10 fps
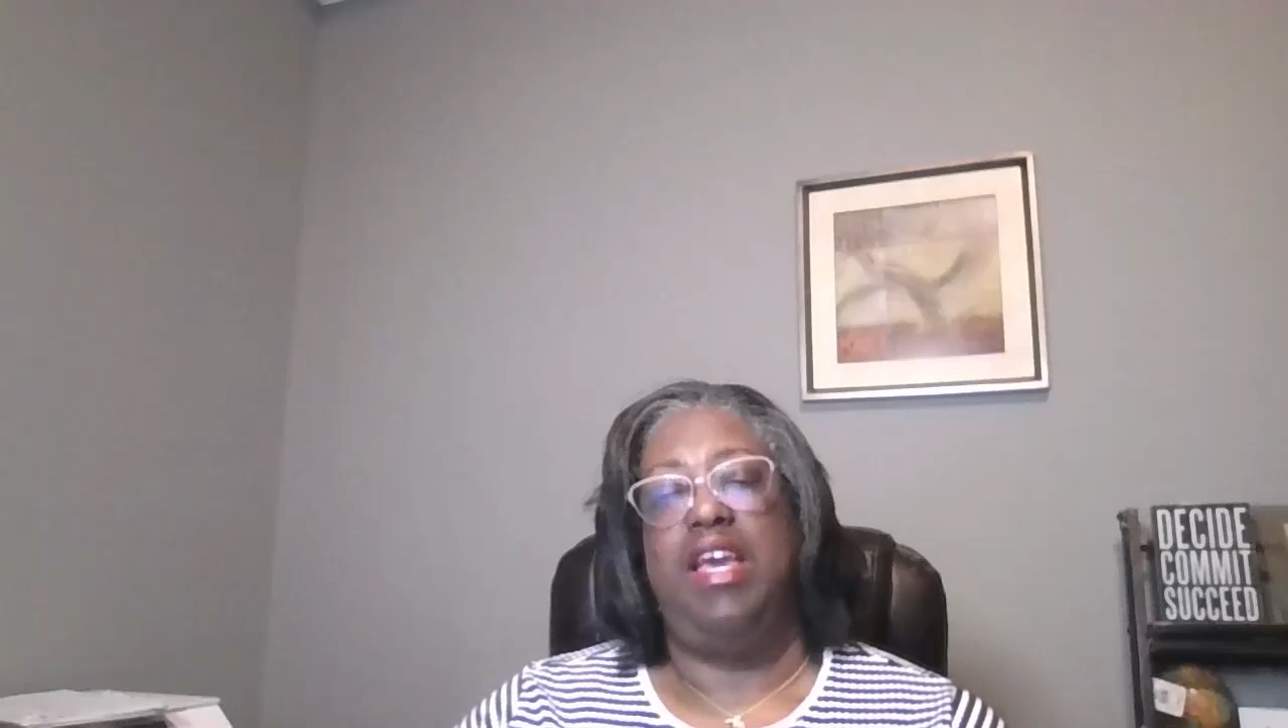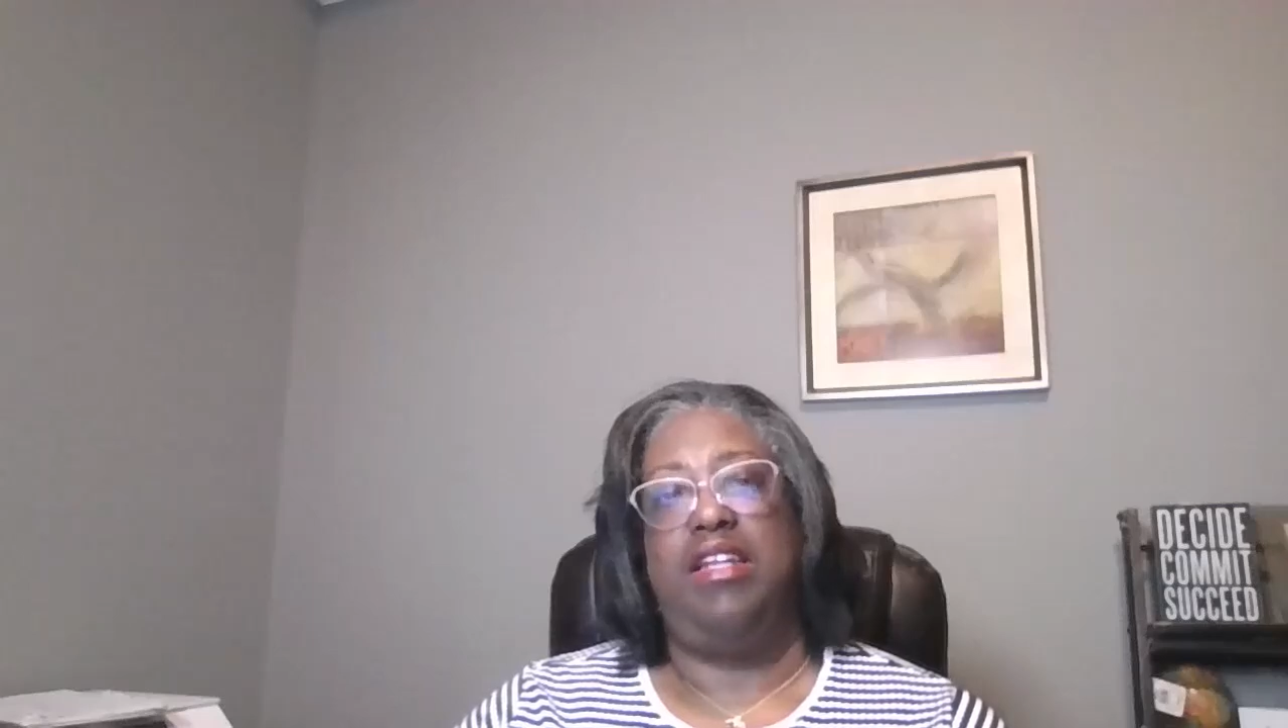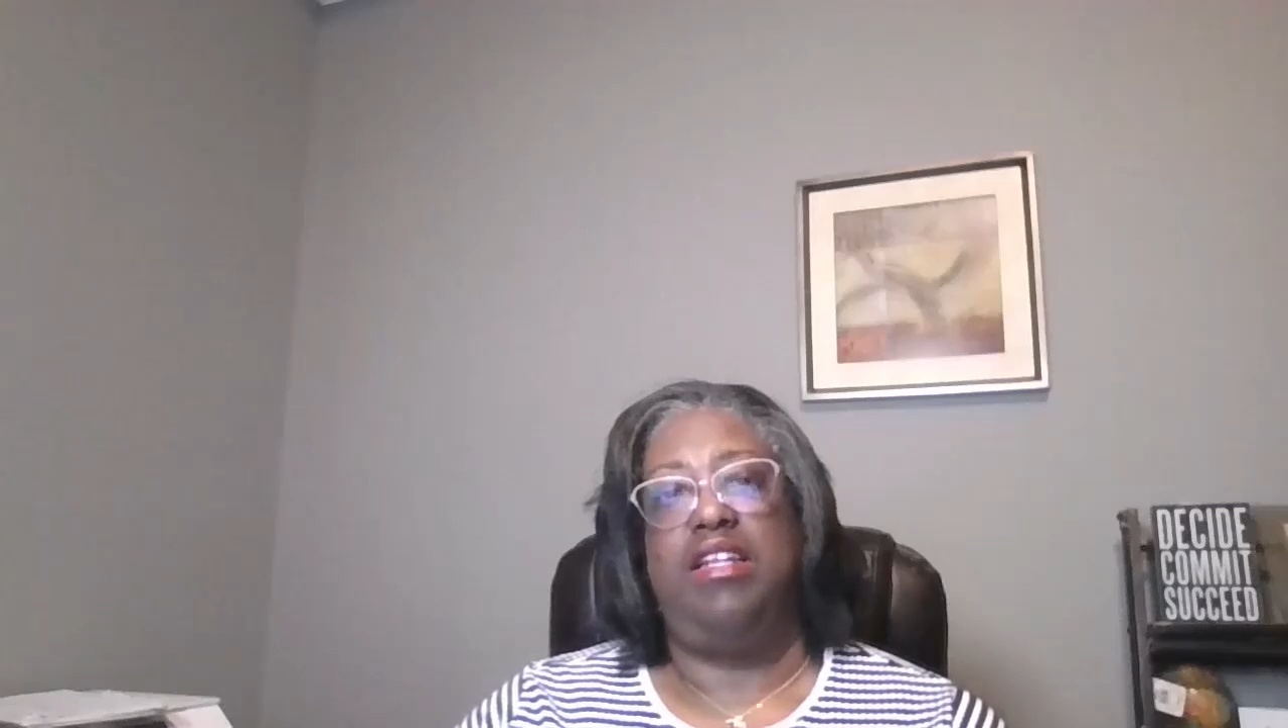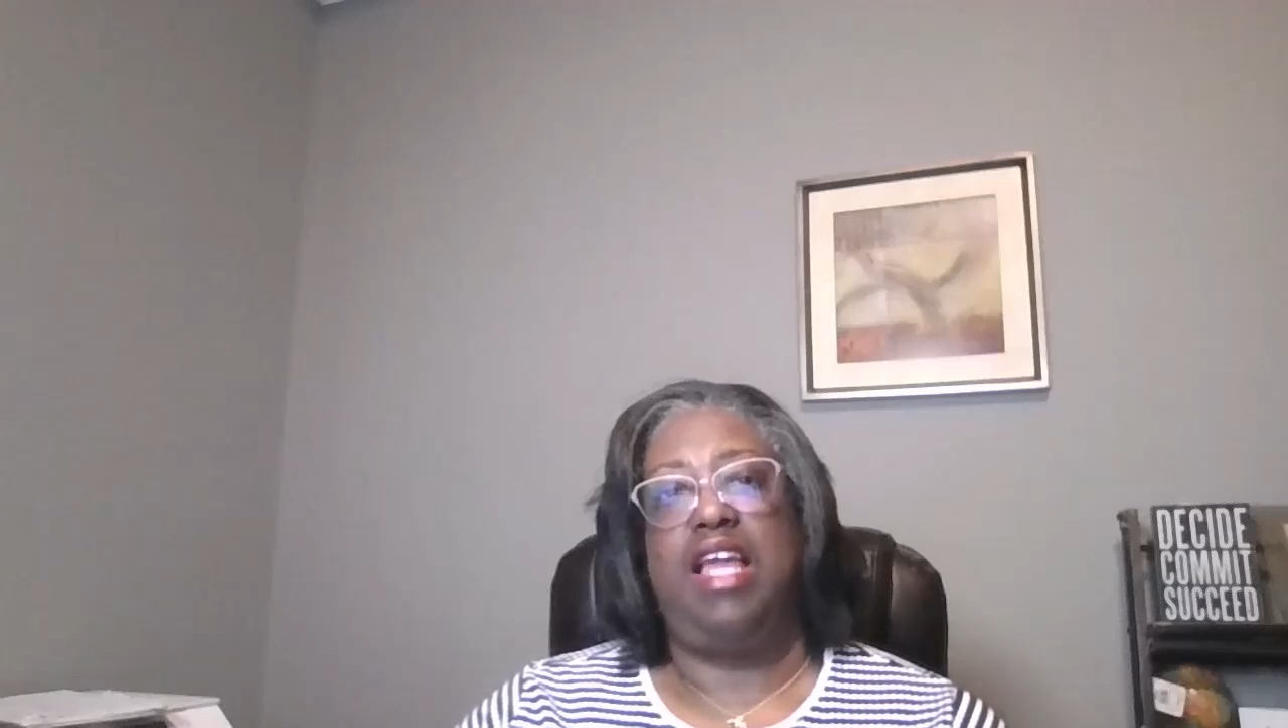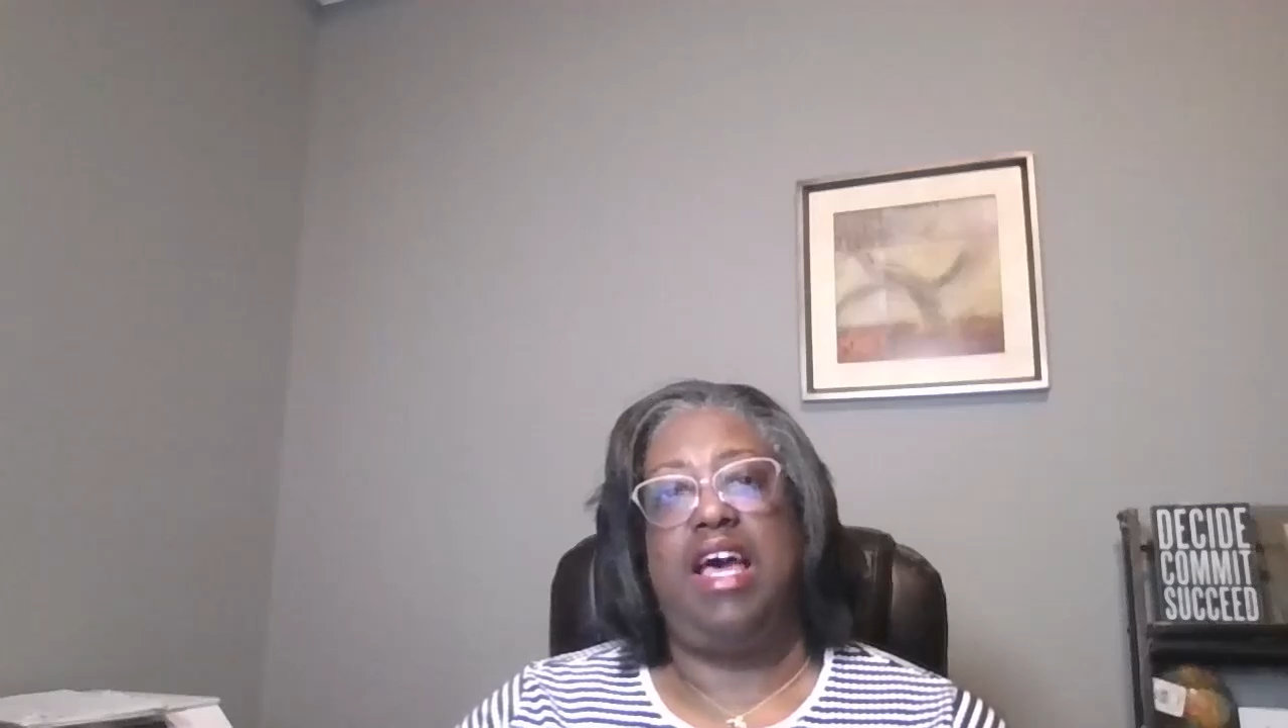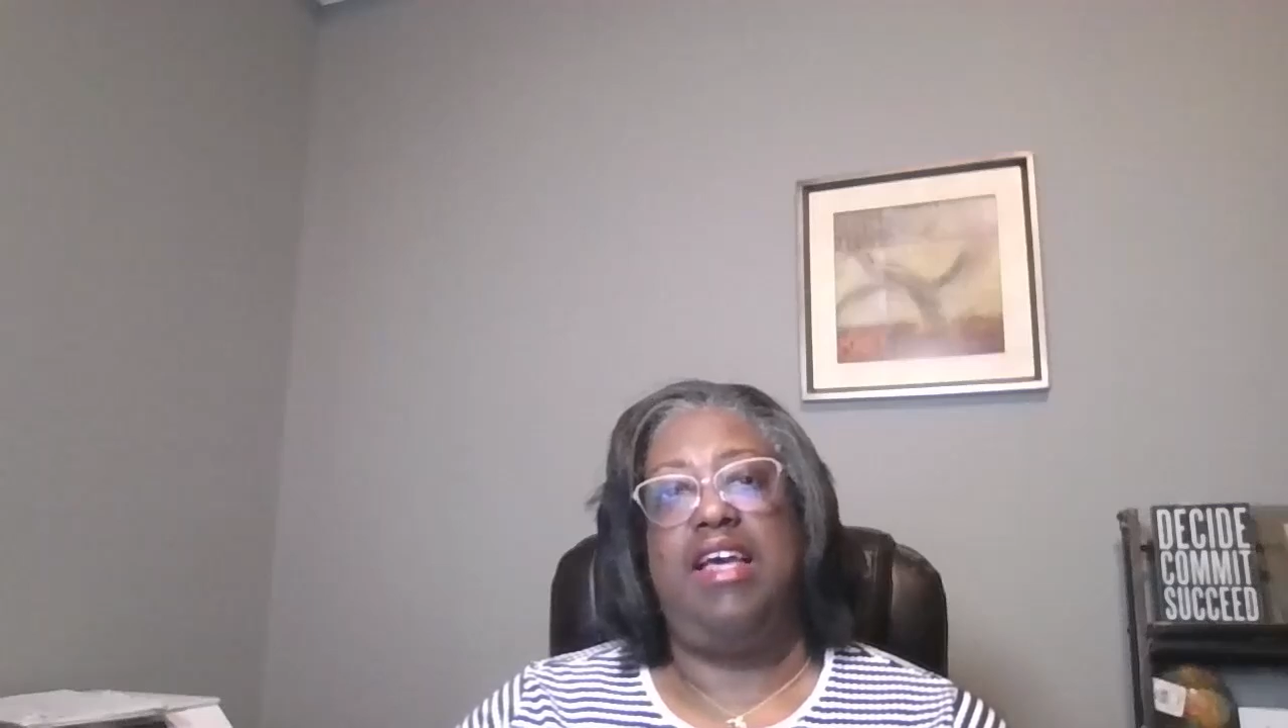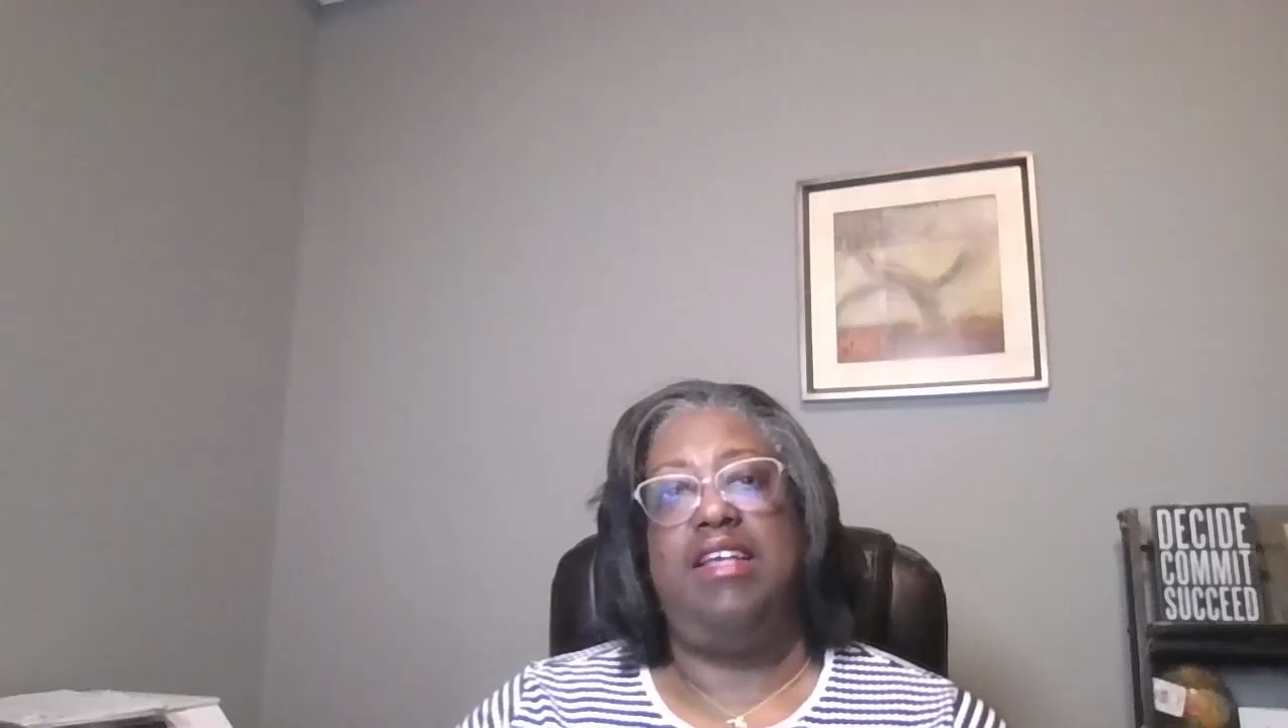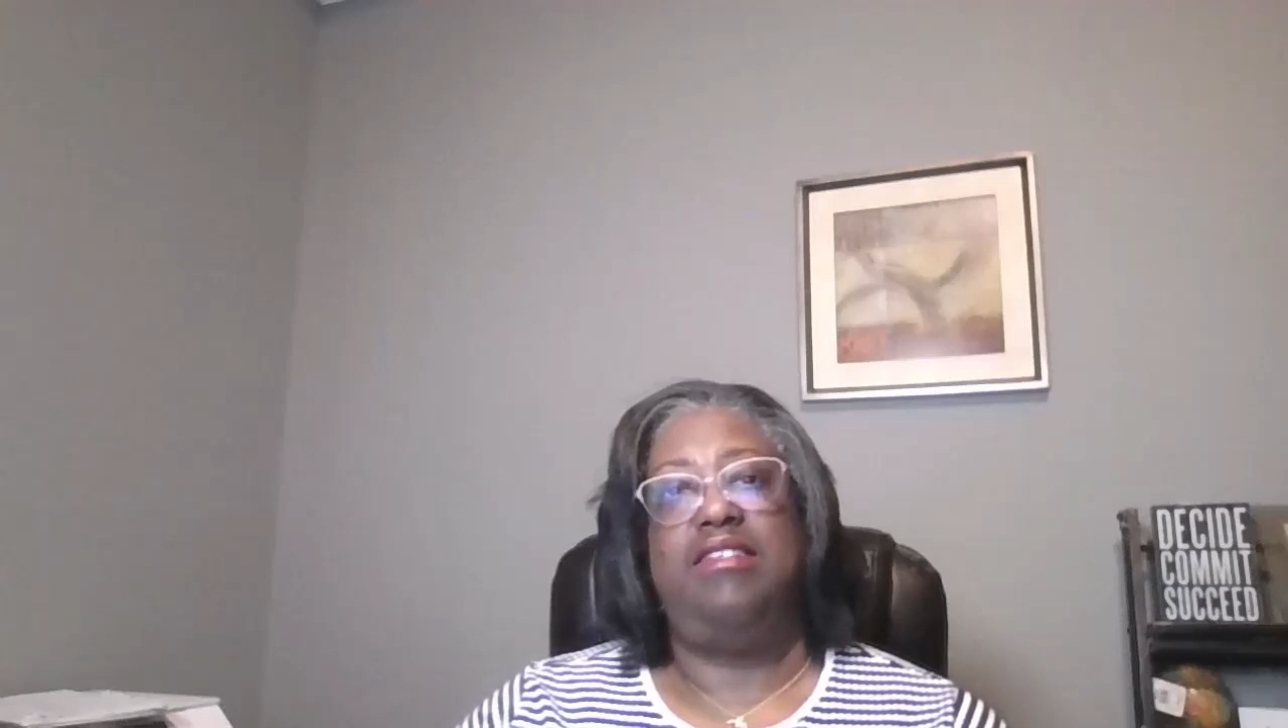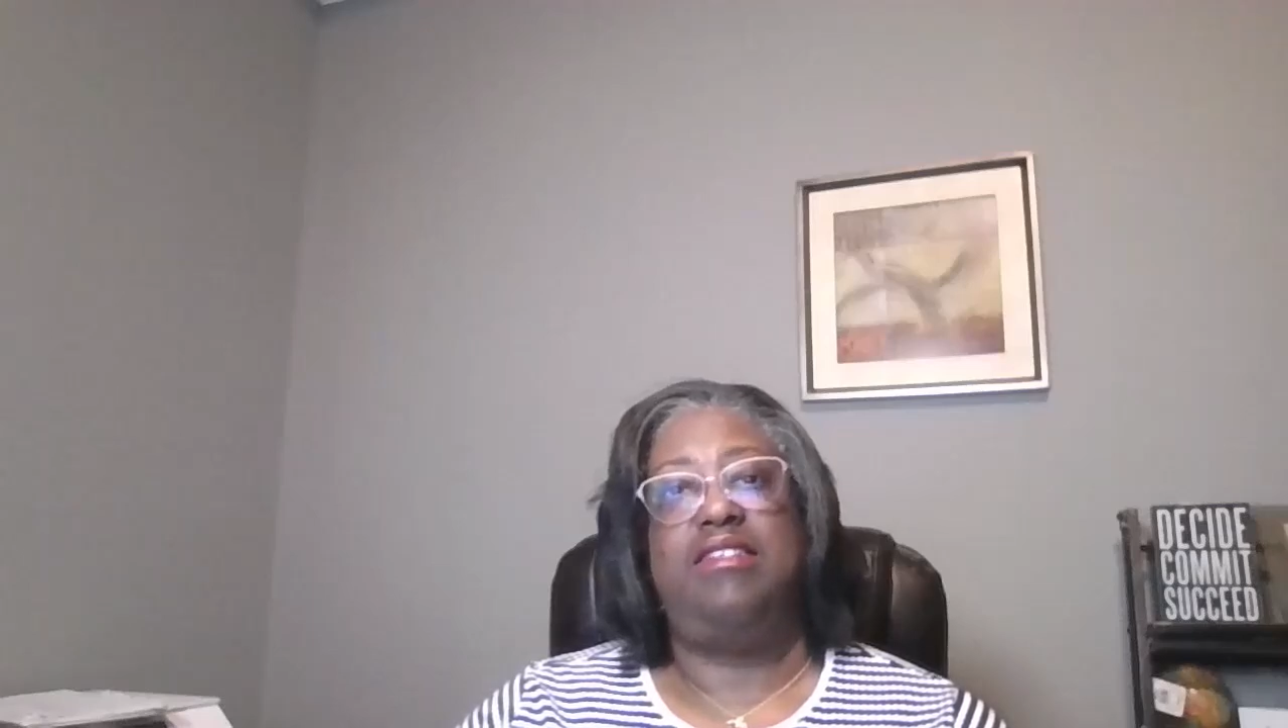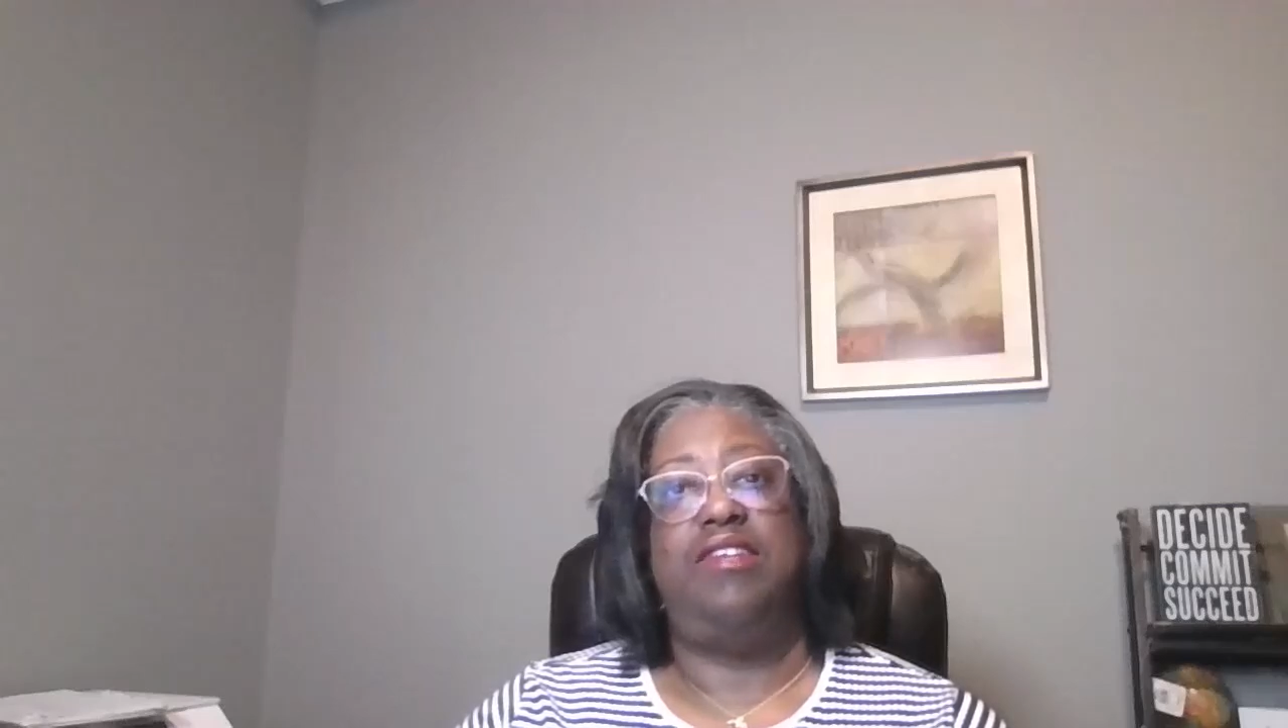
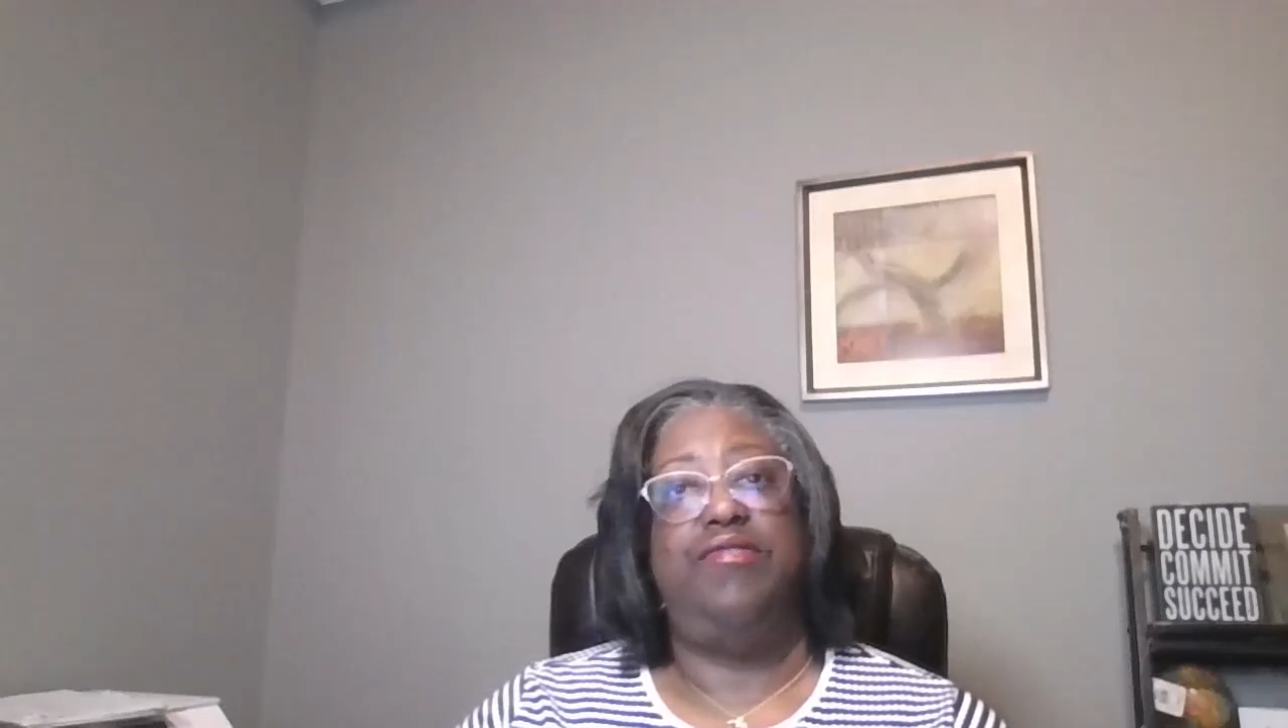analyze